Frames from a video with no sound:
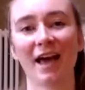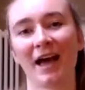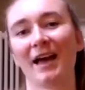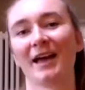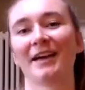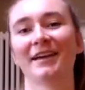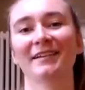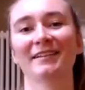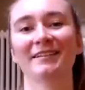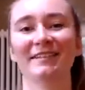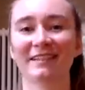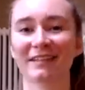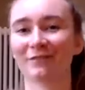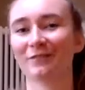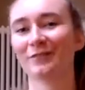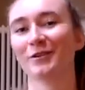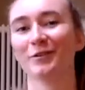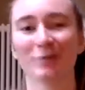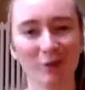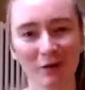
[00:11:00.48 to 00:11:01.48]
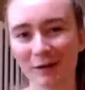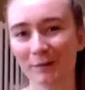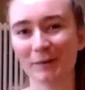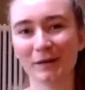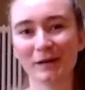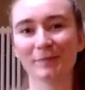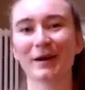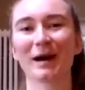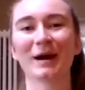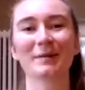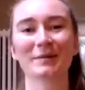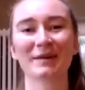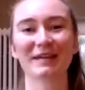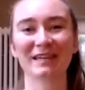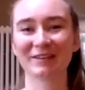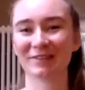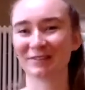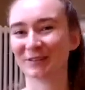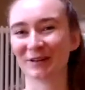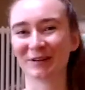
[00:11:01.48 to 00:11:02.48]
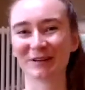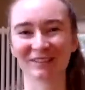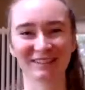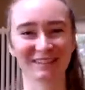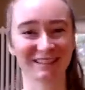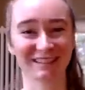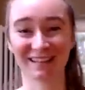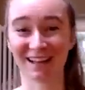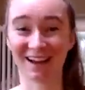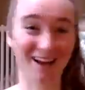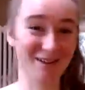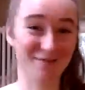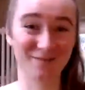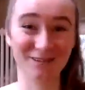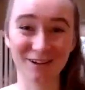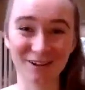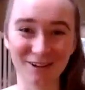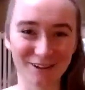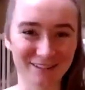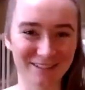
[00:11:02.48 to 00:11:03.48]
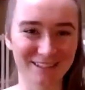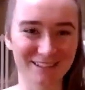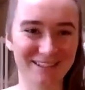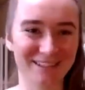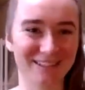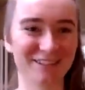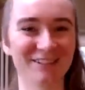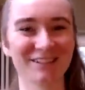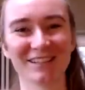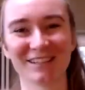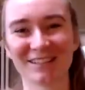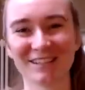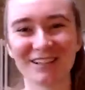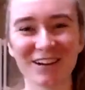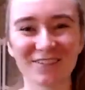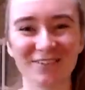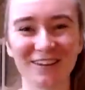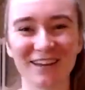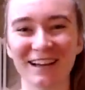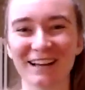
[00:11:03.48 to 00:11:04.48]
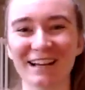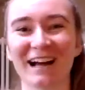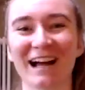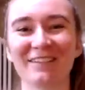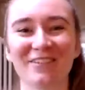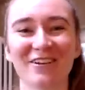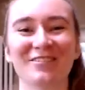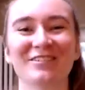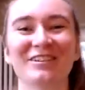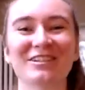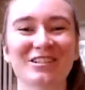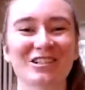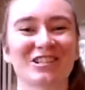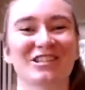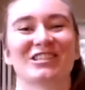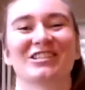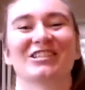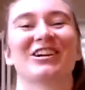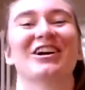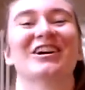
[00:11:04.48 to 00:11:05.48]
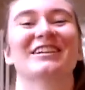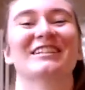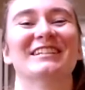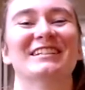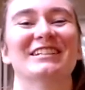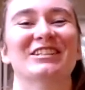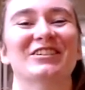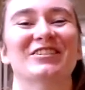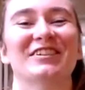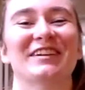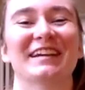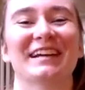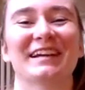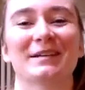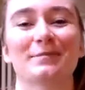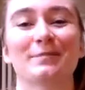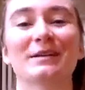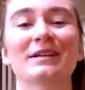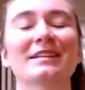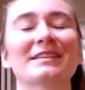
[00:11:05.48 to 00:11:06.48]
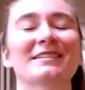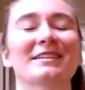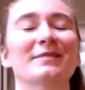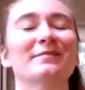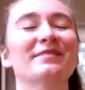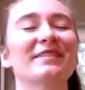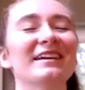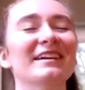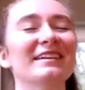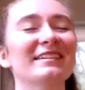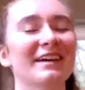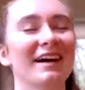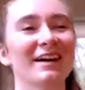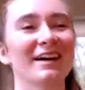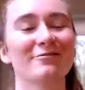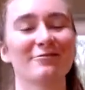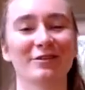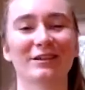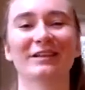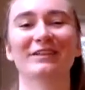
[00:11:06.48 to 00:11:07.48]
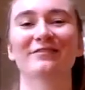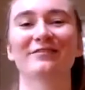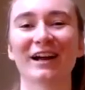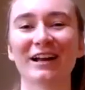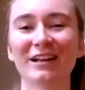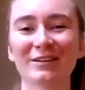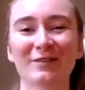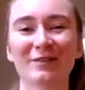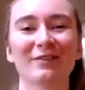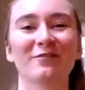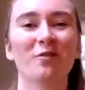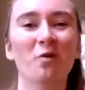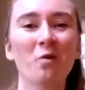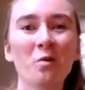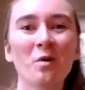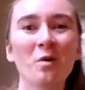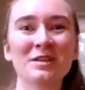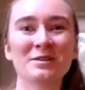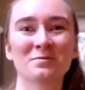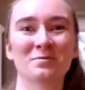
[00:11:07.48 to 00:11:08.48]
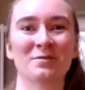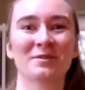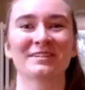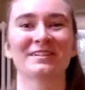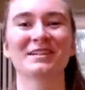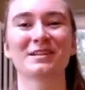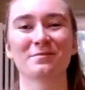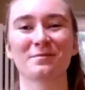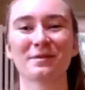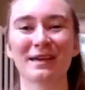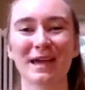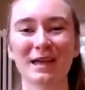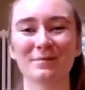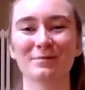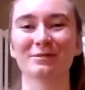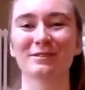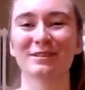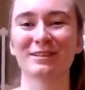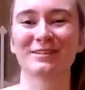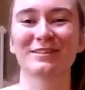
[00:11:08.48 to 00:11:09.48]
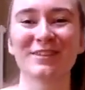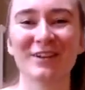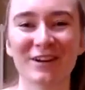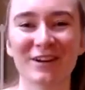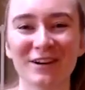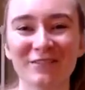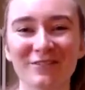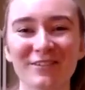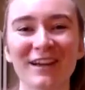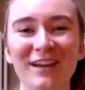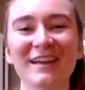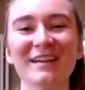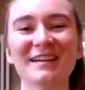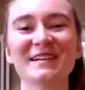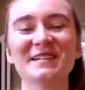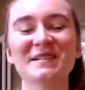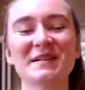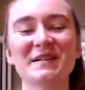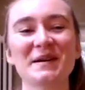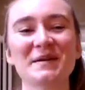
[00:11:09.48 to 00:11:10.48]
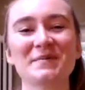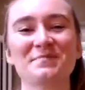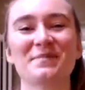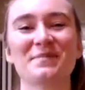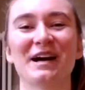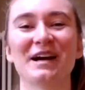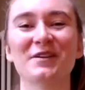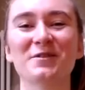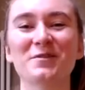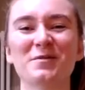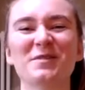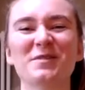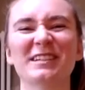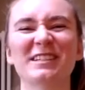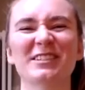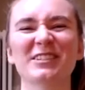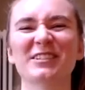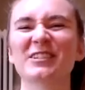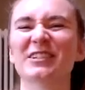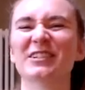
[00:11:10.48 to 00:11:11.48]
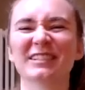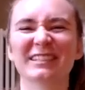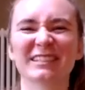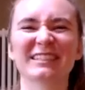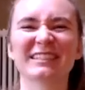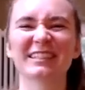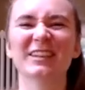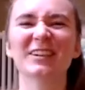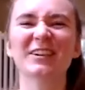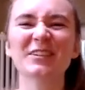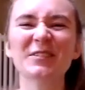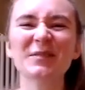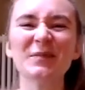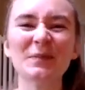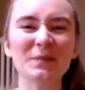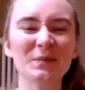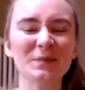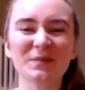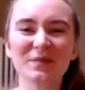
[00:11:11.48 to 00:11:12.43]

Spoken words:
And if you know a bit about me, you know that I'm not good at surfing. I've only just started doing it, but it's something that I really value. I always wanted to be able to surf, but I always thought, you know,